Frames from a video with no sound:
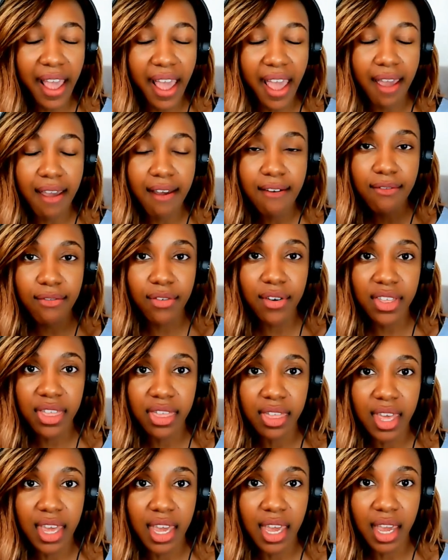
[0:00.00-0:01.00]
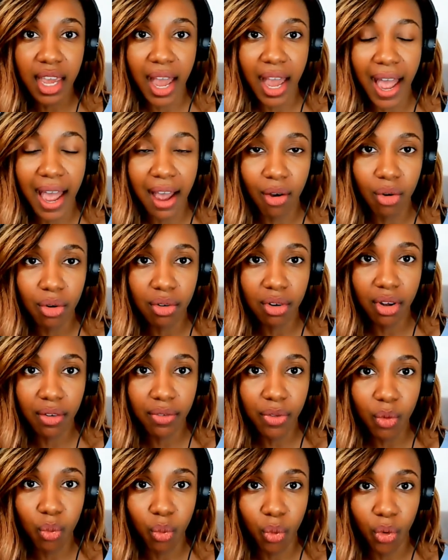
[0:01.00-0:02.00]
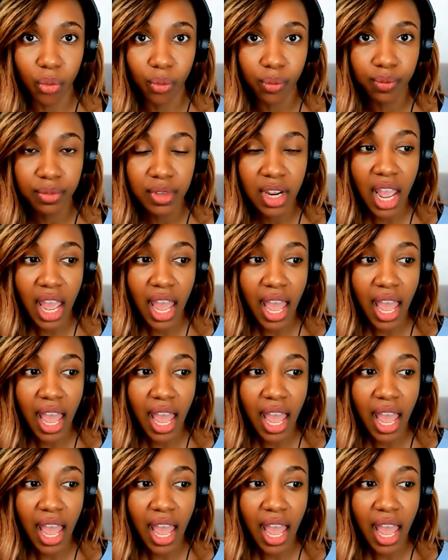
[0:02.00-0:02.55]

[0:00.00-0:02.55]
everything out of the room.